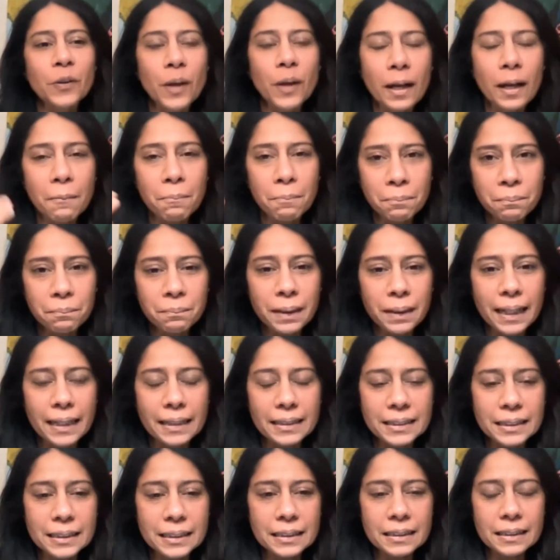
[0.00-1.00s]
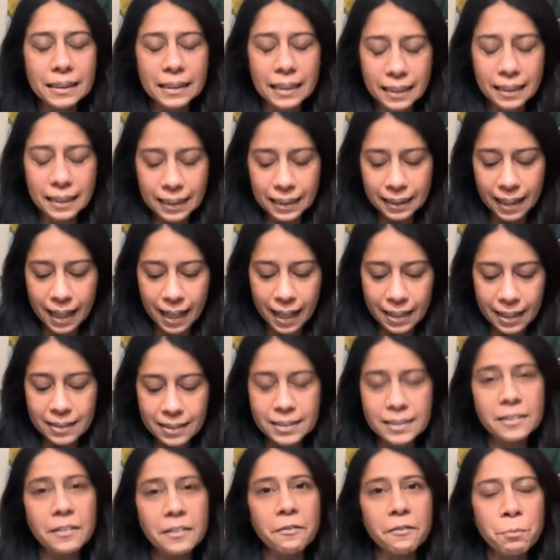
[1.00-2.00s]
So
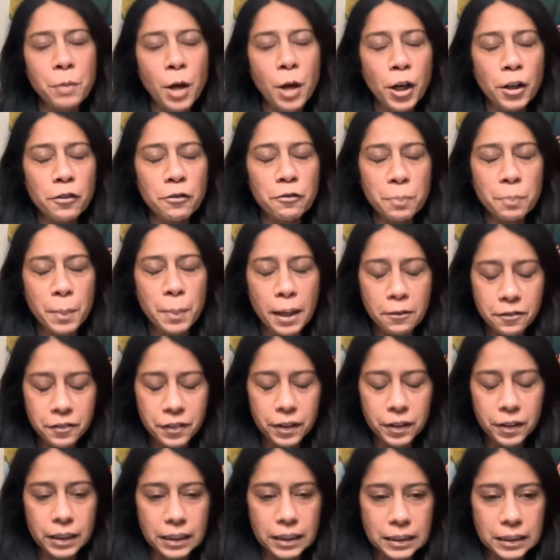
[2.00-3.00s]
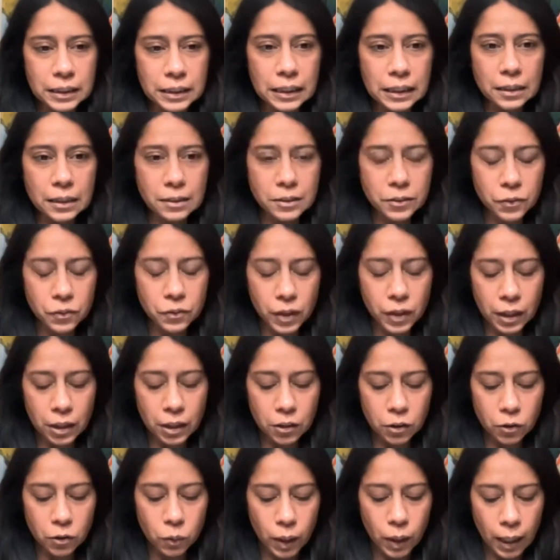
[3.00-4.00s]
that is the part about feeling seen. So
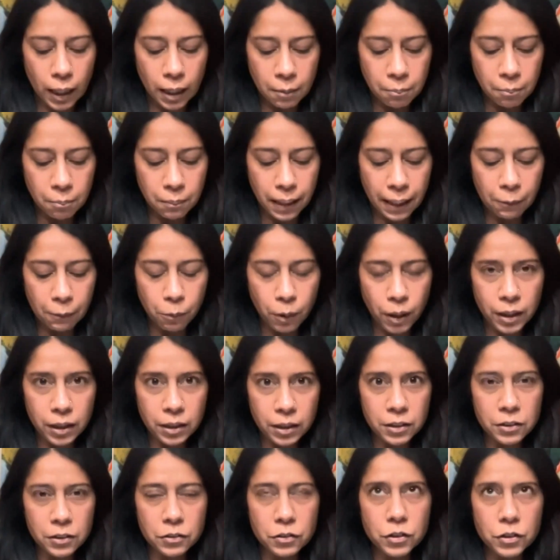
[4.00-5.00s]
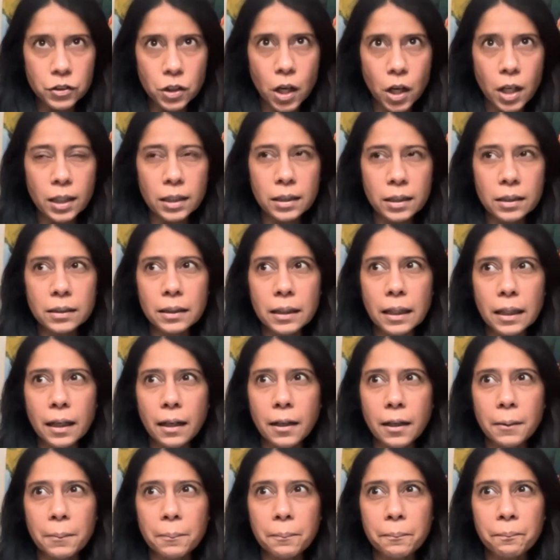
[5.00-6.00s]
thank you. I want to talk.
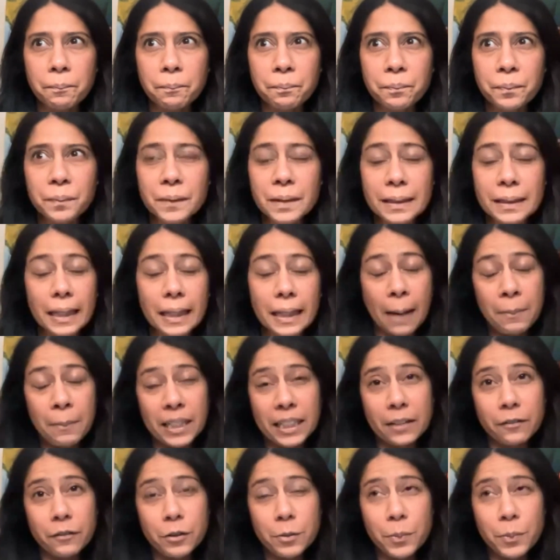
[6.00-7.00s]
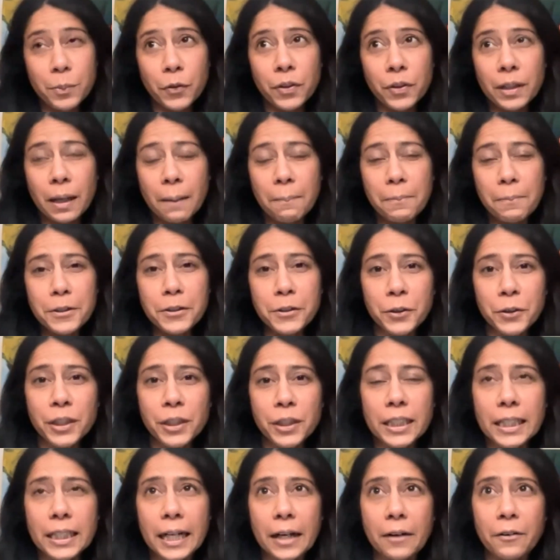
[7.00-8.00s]
I'm going to give you both an
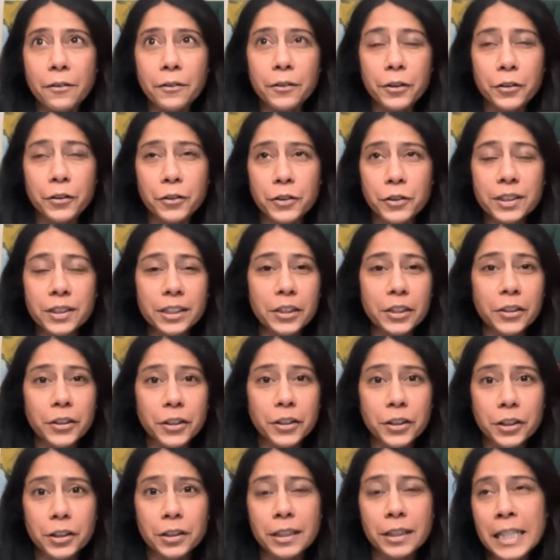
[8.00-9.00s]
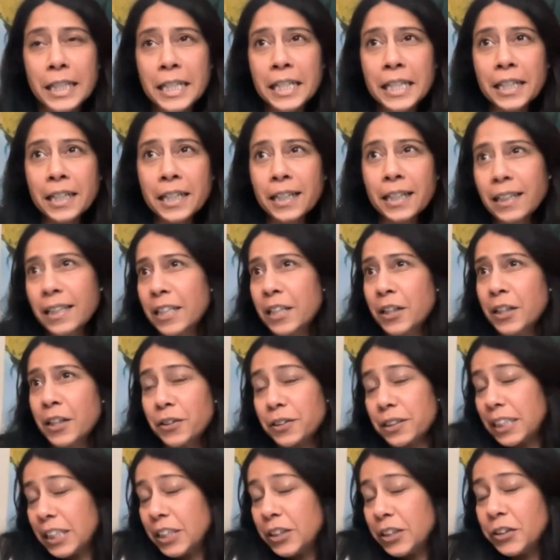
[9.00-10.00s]
opportunity now.
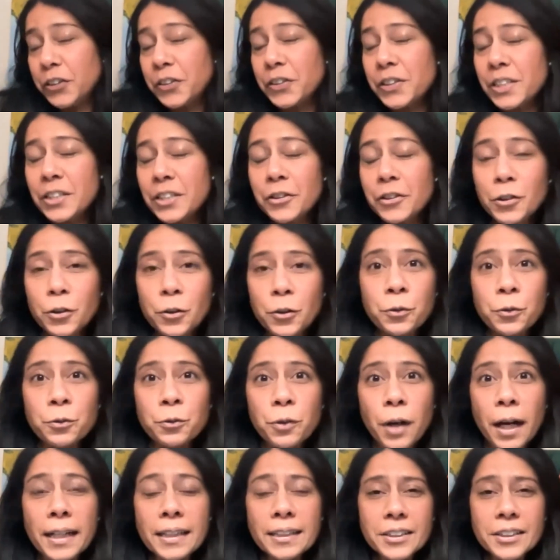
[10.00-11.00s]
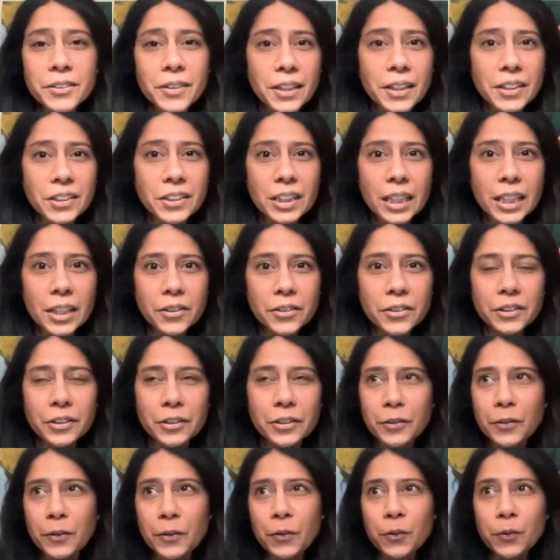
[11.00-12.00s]
You're teachers in your own right, you're
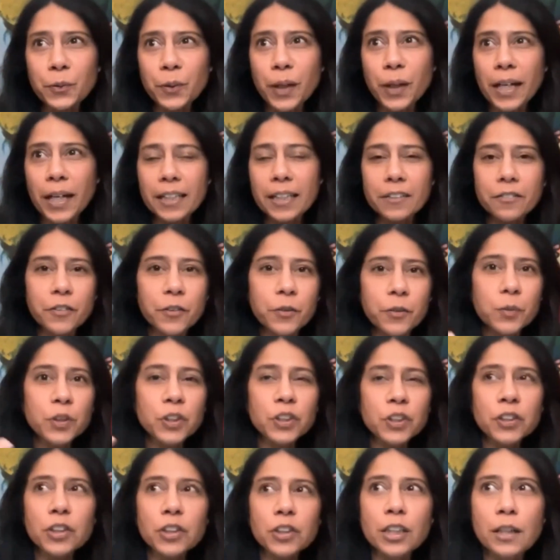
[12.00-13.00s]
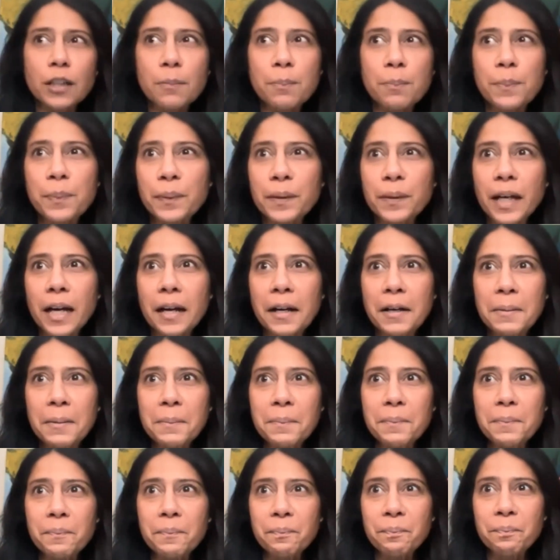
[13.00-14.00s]
educators in your own right. If you stood up
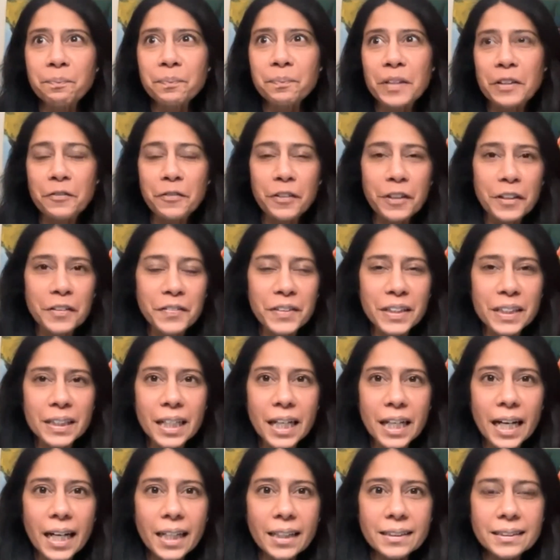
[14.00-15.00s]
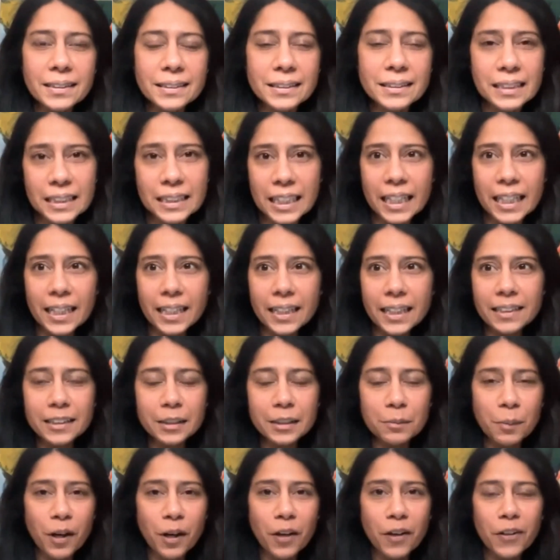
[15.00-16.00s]
in front of a class
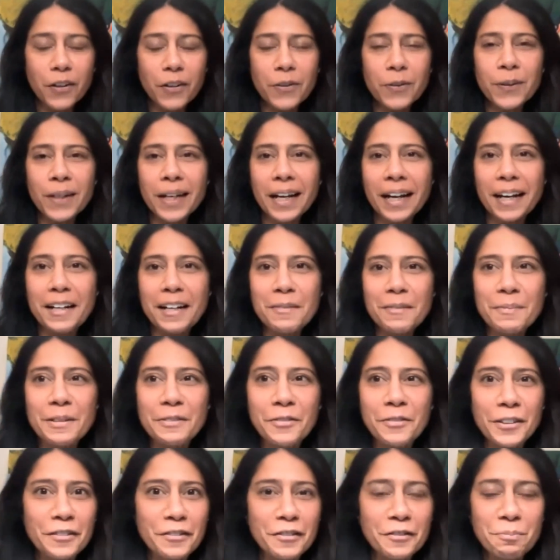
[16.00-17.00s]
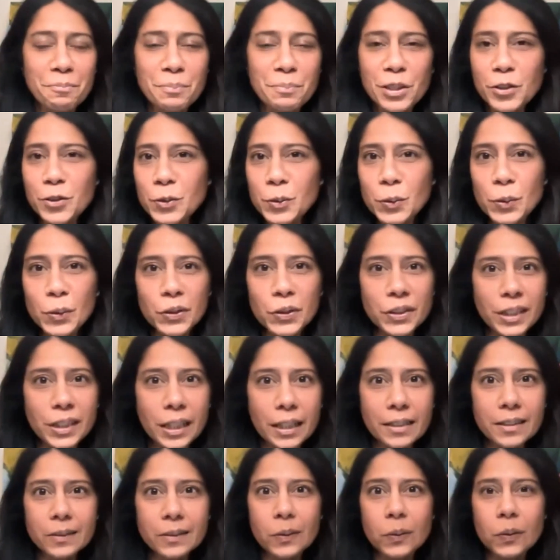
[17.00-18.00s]
today, tomorrow, in front of middle
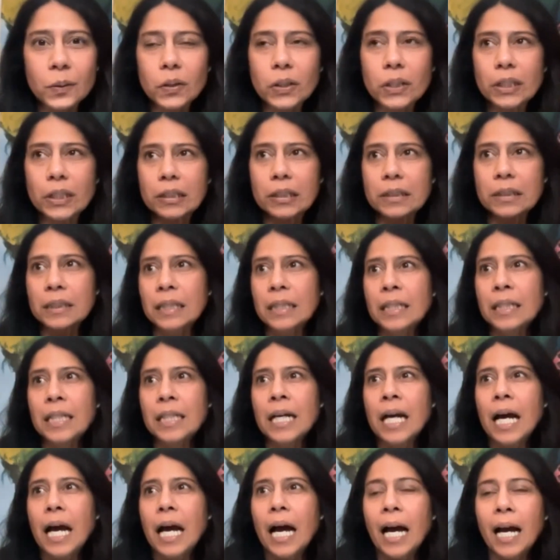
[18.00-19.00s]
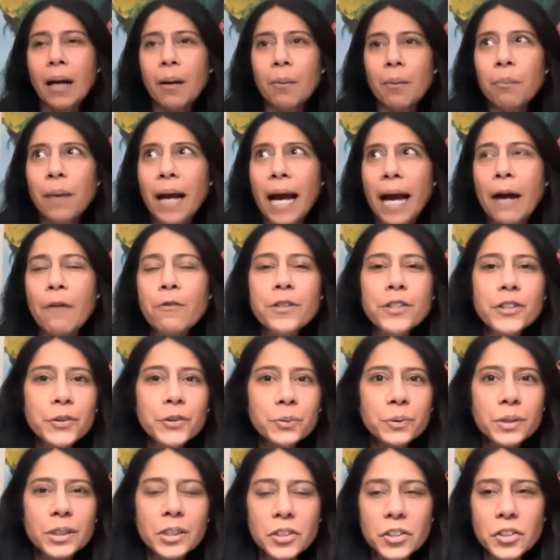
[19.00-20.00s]
schoolers, high schoolers, how
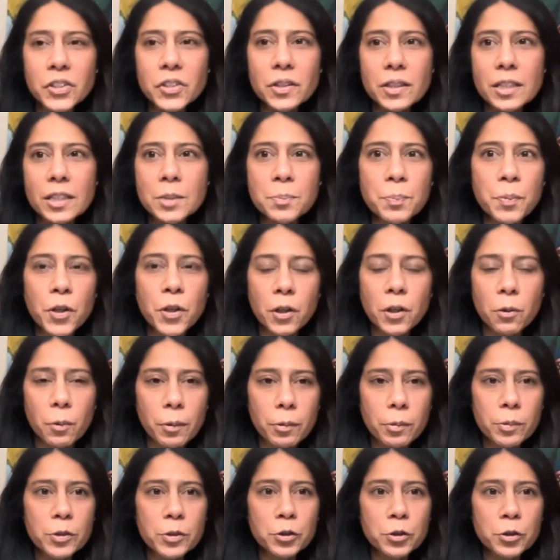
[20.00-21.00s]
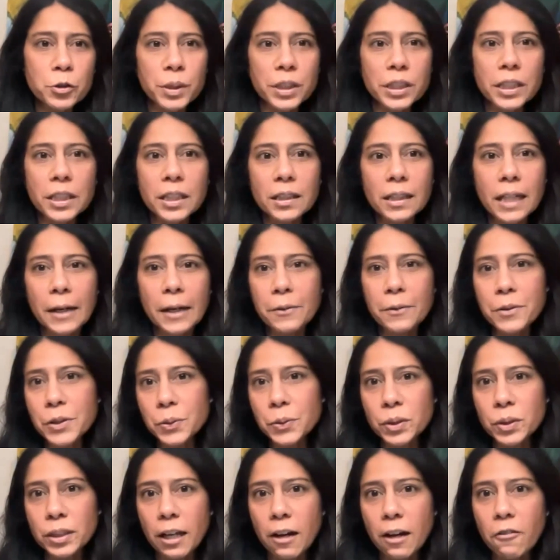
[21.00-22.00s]
would you teach this book? Where would you begin? How
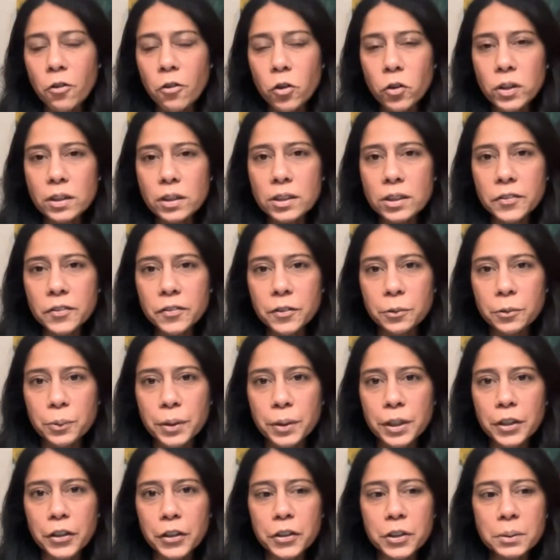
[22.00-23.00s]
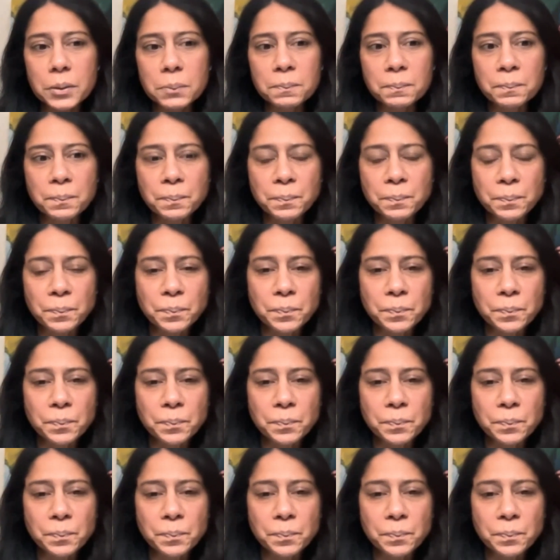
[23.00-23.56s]
would you scaffold this for readers?